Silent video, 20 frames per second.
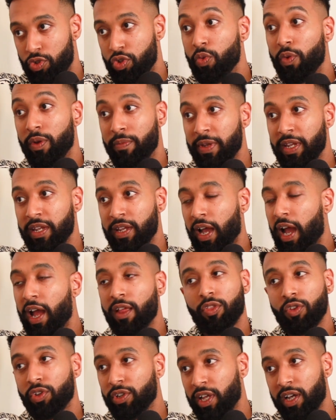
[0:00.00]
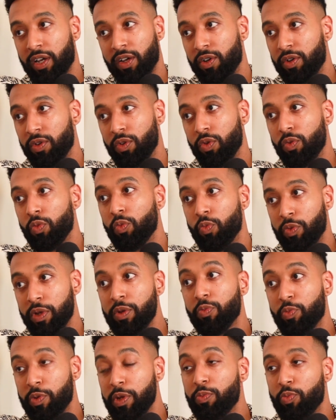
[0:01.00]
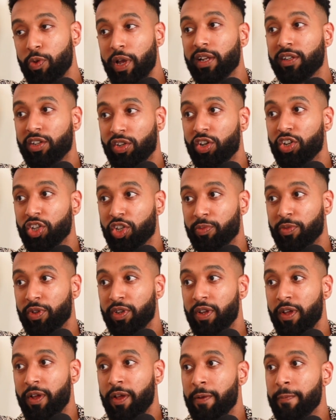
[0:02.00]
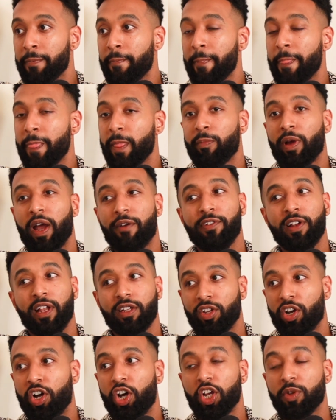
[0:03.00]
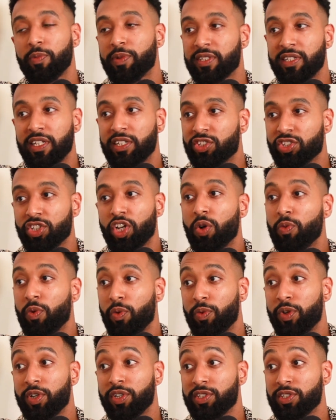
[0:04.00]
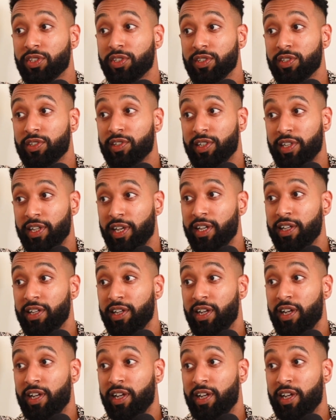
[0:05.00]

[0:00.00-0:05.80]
you and me, I thought that we had an argument, but I feel like the arguments near the start were worse. Yeah.